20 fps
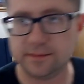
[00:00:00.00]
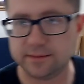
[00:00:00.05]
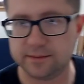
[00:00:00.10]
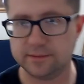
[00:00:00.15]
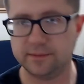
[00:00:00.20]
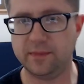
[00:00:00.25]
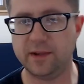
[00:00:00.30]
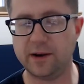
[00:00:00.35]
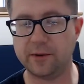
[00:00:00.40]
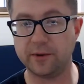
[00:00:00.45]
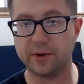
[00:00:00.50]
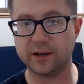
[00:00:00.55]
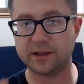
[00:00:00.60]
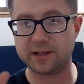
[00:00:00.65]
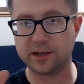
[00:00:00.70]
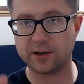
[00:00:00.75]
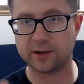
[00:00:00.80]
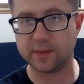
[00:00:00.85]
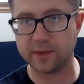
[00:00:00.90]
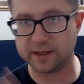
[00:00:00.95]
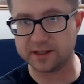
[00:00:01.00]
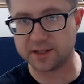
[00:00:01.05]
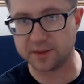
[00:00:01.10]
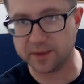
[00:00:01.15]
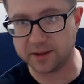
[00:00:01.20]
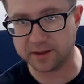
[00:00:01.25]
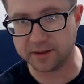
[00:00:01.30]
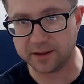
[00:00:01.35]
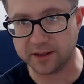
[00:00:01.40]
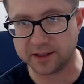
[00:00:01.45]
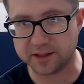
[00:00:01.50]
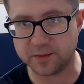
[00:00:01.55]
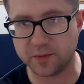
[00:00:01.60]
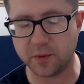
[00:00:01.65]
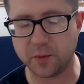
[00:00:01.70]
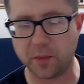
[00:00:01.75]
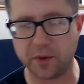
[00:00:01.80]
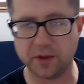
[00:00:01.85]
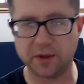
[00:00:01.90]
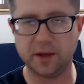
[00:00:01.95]
Now we're going to talk about some other things. I'm
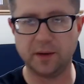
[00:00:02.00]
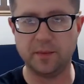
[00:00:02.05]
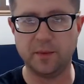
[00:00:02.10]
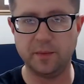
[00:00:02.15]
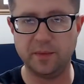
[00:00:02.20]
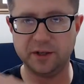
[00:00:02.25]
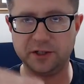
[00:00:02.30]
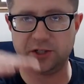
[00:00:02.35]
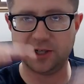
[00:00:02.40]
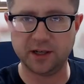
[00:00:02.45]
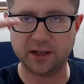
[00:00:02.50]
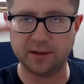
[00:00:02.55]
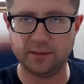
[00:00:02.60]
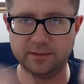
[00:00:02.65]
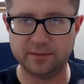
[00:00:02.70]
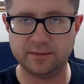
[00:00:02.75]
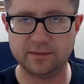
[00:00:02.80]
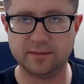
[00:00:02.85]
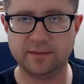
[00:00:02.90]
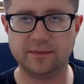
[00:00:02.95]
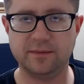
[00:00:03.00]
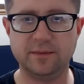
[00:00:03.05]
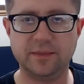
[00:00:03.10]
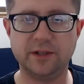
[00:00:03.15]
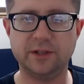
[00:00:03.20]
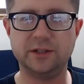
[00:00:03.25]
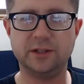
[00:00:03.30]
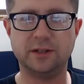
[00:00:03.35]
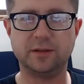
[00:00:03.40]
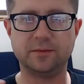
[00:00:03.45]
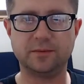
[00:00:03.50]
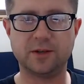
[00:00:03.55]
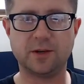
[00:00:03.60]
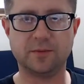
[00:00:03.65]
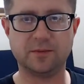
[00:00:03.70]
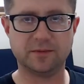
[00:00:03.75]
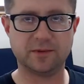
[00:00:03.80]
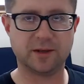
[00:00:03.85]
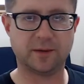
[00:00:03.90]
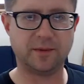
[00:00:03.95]
going to build you up.
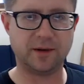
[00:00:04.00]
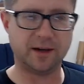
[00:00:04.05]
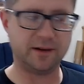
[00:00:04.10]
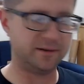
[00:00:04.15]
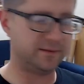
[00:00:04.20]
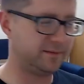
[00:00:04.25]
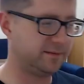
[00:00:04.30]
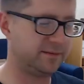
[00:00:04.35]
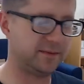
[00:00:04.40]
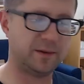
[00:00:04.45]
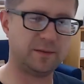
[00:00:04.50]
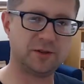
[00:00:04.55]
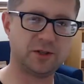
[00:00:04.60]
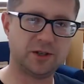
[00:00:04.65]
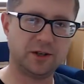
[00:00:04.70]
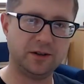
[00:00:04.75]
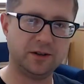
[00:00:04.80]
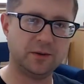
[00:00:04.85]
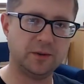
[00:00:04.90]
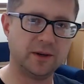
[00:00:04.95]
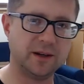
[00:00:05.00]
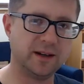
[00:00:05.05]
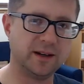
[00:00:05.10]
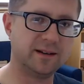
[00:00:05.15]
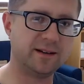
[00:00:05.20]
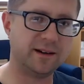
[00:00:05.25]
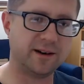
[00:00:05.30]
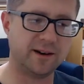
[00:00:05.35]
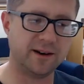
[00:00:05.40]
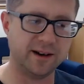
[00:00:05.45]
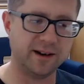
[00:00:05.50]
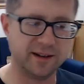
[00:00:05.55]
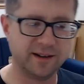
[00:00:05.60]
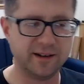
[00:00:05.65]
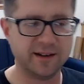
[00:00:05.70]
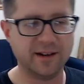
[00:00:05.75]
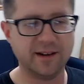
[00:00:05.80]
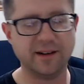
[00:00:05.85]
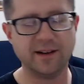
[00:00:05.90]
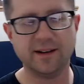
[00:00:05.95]
Come on. I'm going to show you the way. All right.
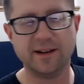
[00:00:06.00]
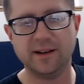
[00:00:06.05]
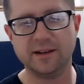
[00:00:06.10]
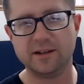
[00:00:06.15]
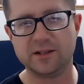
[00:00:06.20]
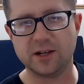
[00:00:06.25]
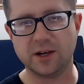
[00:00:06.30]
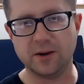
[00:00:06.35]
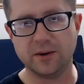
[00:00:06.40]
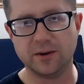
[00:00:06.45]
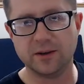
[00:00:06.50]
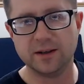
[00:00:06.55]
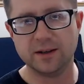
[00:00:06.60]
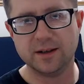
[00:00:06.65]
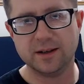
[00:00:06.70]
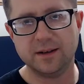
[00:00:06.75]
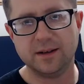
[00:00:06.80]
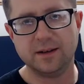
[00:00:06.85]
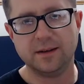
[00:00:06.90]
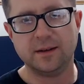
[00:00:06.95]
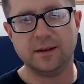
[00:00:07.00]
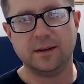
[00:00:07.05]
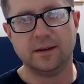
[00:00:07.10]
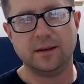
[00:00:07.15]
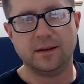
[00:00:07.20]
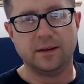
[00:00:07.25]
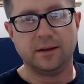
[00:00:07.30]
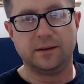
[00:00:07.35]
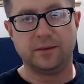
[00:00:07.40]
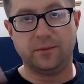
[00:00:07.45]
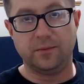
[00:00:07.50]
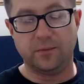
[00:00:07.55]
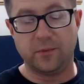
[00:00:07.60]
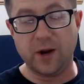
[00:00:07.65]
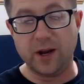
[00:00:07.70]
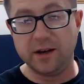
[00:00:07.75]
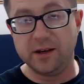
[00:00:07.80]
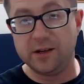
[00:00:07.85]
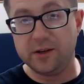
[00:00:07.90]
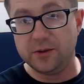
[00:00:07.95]
So,
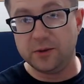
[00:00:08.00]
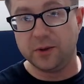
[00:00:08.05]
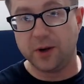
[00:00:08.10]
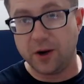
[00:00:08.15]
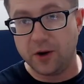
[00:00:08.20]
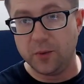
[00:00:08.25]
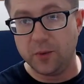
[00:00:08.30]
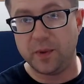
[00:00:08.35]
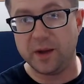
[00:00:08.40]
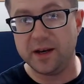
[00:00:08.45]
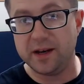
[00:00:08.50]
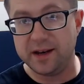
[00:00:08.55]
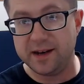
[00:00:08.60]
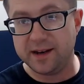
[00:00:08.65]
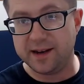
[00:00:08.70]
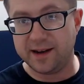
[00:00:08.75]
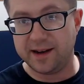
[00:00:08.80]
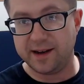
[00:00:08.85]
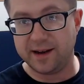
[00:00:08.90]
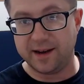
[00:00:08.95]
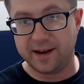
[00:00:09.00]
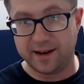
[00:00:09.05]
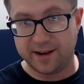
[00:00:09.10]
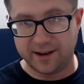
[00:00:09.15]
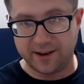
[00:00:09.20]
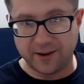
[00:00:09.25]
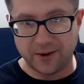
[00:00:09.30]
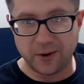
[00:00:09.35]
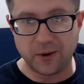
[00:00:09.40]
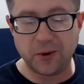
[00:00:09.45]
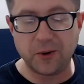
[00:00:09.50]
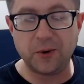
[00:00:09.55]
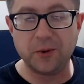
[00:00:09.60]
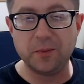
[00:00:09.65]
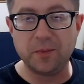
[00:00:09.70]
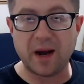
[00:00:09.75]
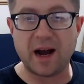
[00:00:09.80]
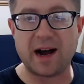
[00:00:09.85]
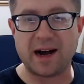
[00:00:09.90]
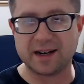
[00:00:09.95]
when you open a
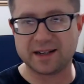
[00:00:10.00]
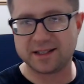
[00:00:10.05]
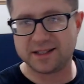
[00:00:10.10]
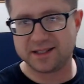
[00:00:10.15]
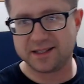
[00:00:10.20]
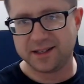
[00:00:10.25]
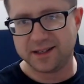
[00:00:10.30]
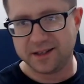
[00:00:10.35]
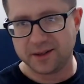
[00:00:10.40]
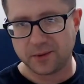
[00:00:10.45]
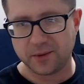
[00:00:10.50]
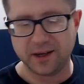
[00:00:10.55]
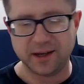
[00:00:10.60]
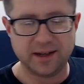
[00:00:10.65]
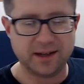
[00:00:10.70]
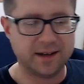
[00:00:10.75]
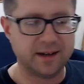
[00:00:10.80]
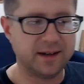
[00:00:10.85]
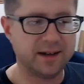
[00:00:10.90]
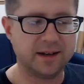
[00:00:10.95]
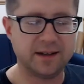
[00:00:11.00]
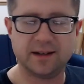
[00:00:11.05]
old box, right?